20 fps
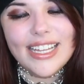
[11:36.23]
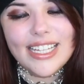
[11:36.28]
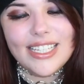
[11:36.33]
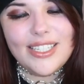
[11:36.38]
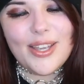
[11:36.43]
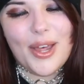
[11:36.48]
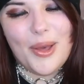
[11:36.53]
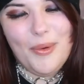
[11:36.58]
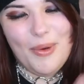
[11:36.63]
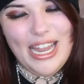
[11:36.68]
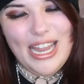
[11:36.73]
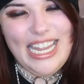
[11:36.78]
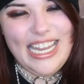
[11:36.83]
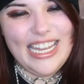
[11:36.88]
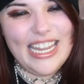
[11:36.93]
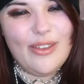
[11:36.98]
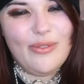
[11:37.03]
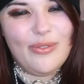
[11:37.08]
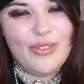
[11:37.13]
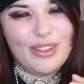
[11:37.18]
So I went
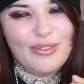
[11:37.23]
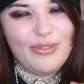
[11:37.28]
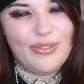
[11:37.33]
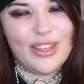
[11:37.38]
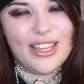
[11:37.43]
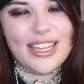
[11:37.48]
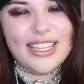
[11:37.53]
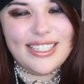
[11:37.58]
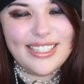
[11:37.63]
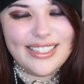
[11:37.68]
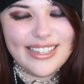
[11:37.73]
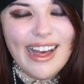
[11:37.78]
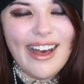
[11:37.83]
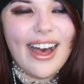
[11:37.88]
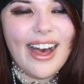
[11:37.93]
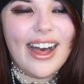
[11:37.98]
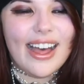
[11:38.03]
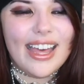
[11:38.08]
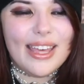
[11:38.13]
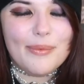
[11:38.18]
in it for the first
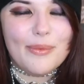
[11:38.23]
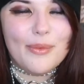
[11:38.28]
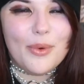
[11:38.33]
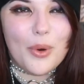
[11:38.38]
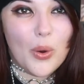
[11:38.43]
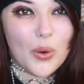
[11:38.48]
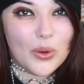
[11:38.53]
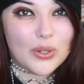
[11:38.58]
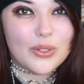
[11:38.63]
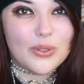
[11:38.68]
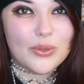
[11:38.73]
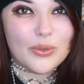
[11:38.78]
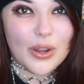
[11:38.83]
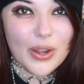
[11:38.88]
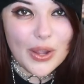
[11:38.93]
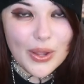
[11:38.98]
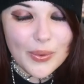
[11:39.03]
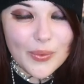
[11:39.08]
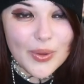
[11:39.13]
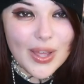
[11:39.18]
time, walked
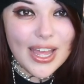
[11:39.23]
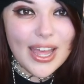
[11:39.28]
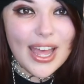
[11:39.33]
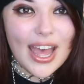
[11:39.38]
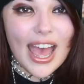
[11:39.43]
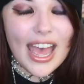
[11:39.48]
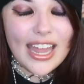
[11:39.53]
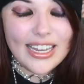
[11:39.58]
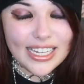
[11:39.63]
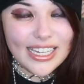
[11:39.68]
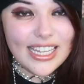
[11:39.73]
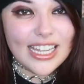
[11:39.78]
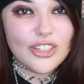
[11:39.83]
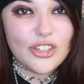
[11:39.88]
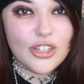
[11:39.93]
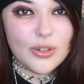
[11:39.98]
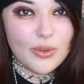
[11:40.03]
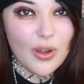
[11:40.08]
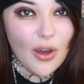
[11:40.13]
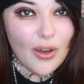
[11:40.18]
through, and I kid
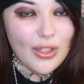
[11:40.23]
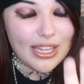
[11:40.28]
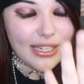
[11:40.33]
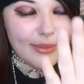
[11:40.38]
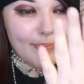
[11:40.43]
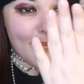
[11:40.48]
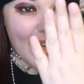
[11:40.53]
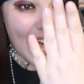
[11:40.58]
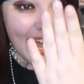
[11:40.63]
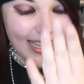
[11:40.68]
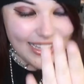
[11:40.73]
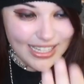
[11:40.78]
you not, this bat